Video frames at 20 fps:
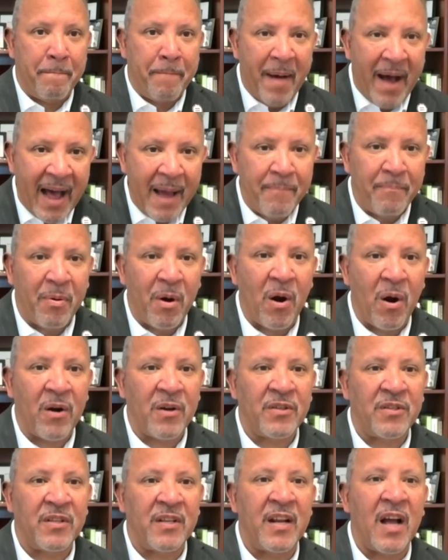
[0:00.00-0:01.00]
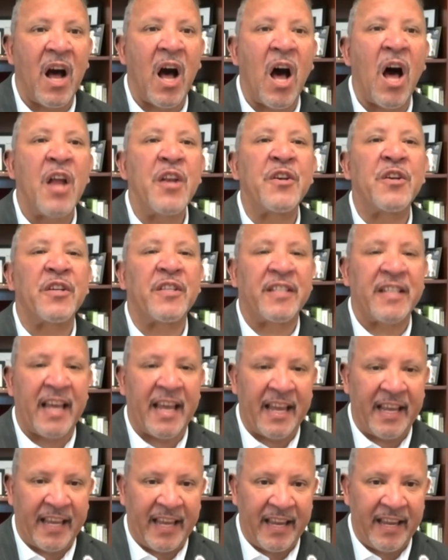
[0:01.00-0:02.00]
bipartisan
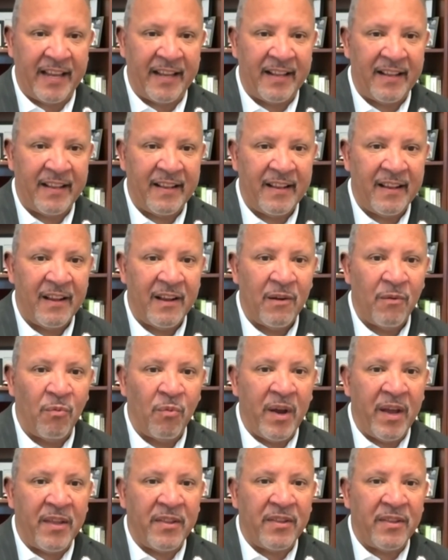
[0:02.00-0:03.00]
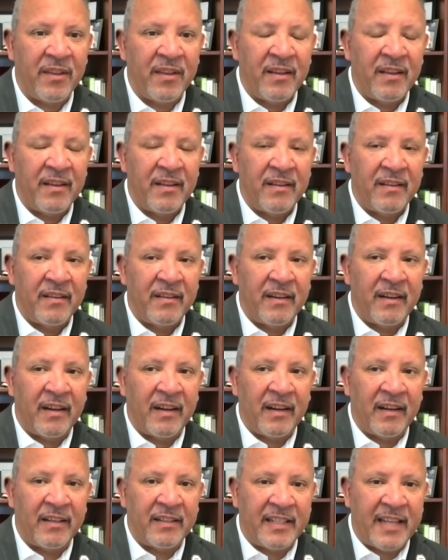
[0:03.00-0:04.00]
undertaking with uh,
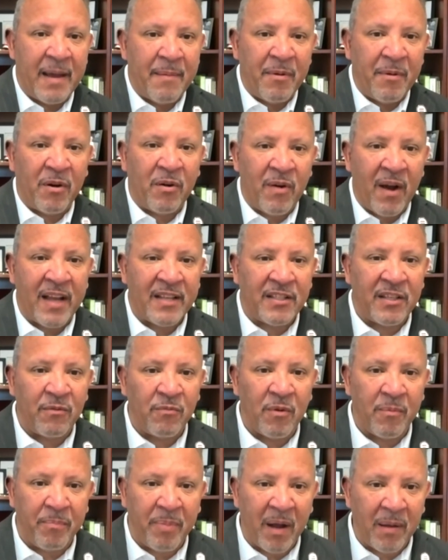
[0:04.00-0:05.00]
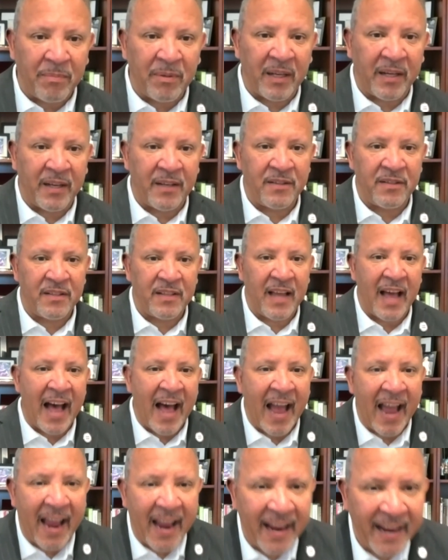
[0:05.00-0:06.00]
Democrats and Republicans.
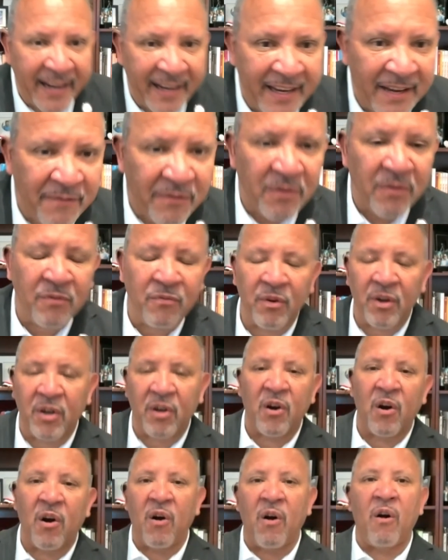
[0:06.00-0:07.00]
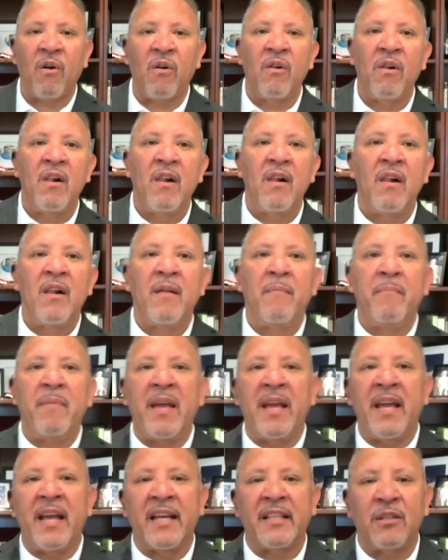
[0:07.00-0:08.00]
I even recall
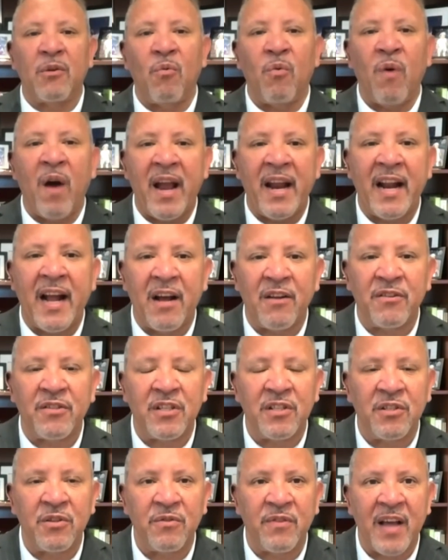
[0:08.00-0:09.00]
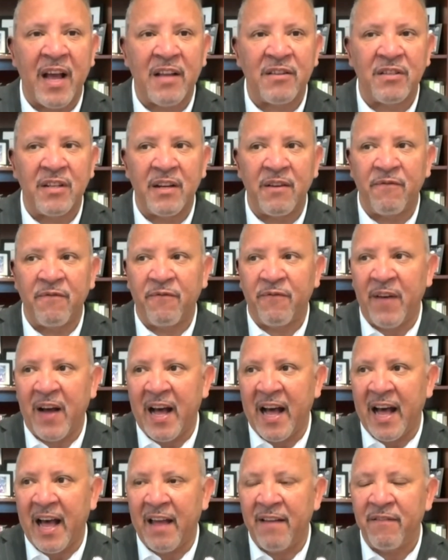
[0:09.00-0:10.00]
being at the White House in
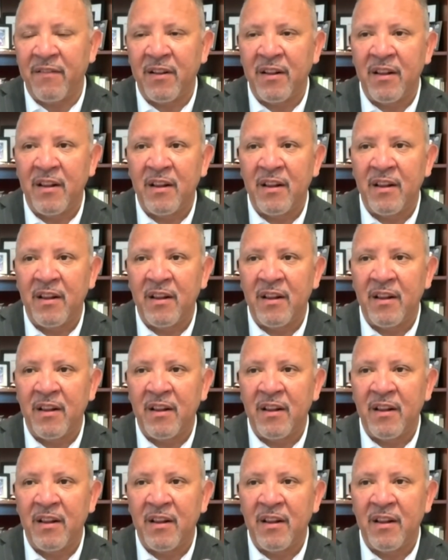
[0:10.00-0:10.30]
2005,